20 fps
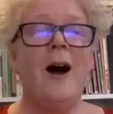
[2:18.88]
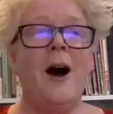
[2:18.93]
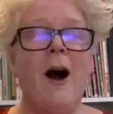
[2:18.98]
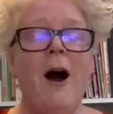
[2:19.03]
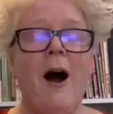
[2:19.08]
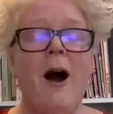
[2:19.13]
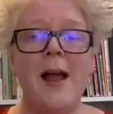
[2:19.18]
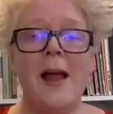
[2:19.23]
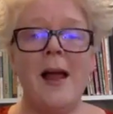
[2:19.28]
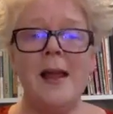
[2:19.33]

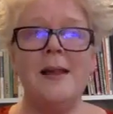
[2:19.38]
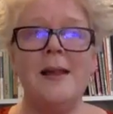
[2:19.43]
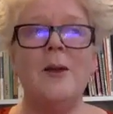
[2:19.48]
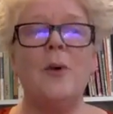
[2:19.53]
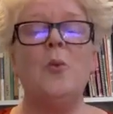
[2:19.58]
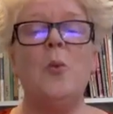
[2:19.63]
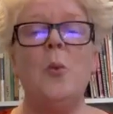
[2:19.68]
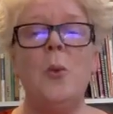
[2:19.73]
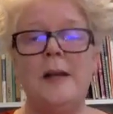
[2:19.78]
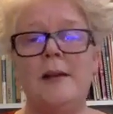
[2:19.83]
I
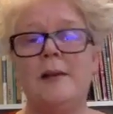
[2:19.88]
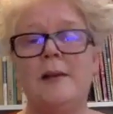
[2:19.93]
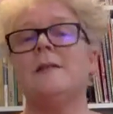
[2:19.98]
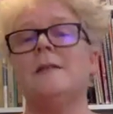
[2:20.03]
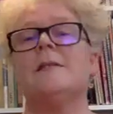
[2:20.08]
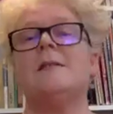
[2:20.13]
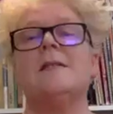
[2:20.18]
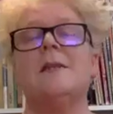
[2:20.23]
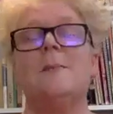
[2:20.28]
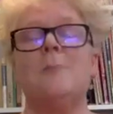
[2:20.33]

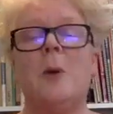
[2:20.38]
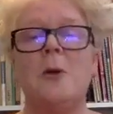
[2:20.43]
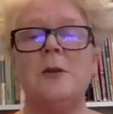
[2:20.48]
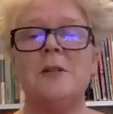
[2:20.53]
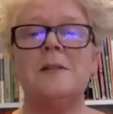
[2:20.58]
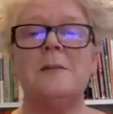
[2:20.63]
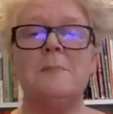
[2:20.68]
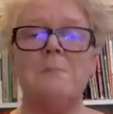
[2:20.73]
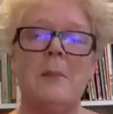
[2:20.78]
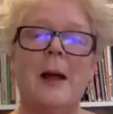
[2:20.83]
witness the
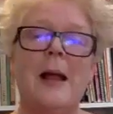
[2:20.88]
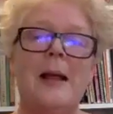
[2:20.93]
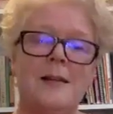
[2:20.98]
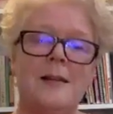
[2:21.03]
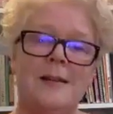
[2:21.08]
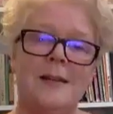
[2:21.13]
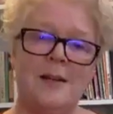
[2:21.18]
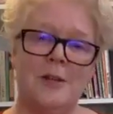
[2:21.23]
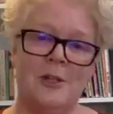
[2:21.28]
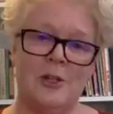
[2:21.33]
most
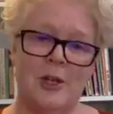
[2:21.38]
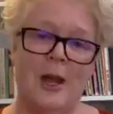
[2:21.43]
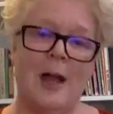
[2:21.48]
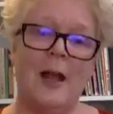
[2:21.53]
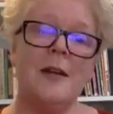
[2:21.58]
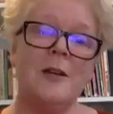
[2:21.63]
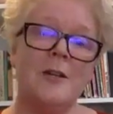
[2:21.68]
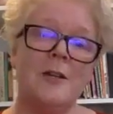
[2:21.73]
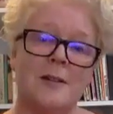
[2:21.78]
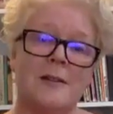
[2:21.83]
amazing
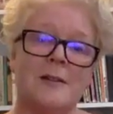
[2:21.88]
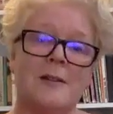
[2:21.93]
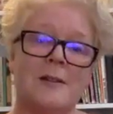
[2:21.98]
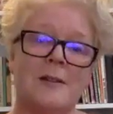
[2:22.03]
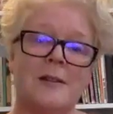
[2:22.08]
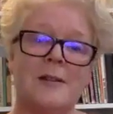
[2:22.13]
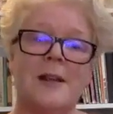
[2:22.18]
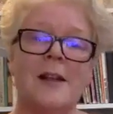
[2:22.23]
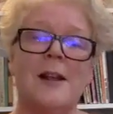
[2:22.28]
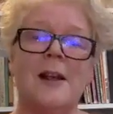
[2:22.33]

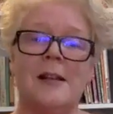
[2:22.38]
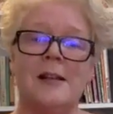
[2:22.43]
changes,